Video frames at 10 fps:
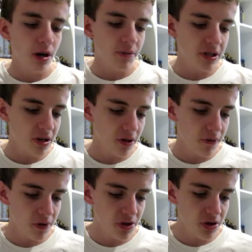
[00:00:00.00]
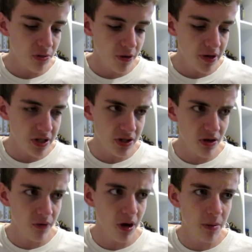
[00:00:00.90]
These are the first 2 movies, and
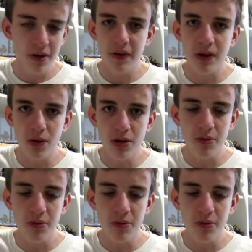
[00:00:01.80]
so far I believe the only